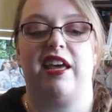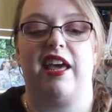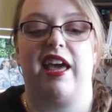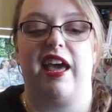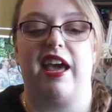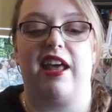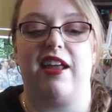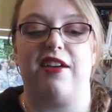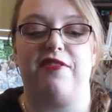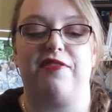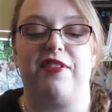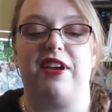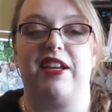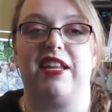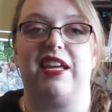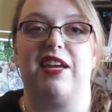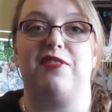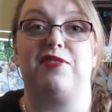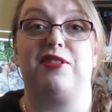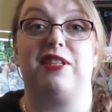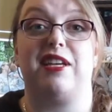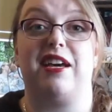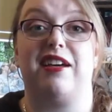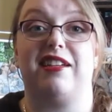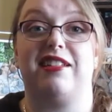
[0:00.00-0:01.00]
And I finally have
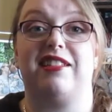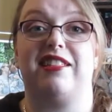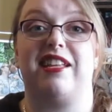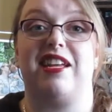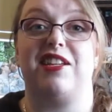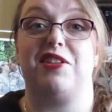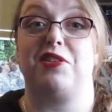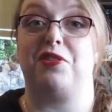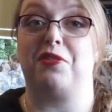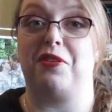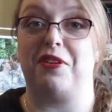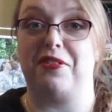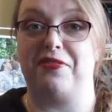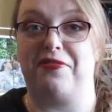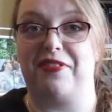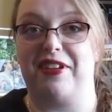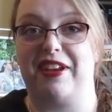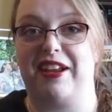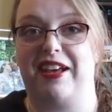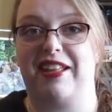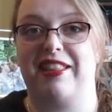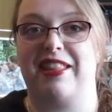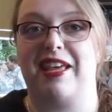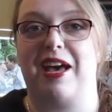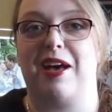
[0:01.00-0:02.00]
socks that sort of fit
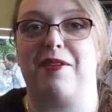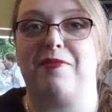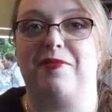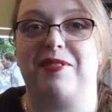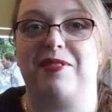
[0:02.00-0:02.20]
on them,